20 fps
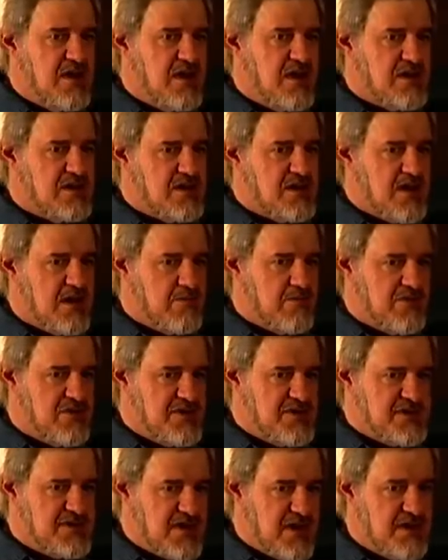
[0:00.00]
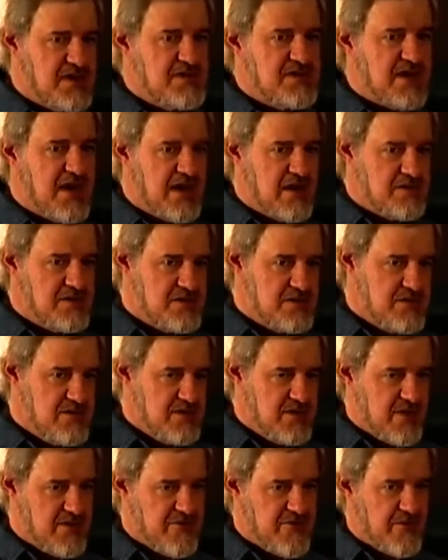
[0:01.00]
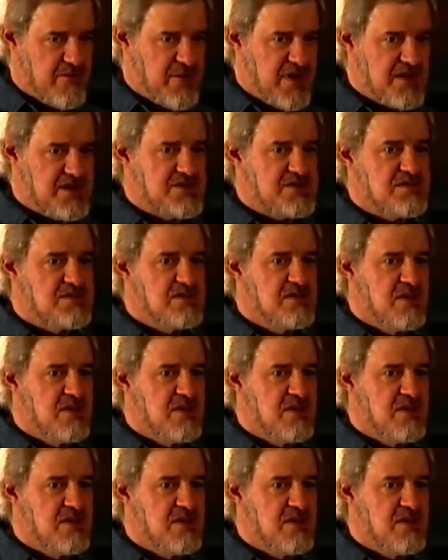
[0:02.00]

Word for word: and get precise altitude information,